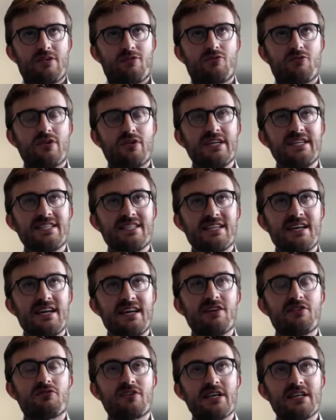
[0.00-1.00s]

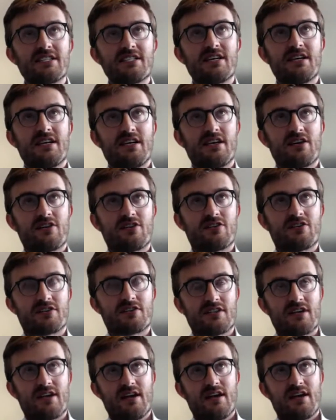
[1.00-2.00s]
recent years,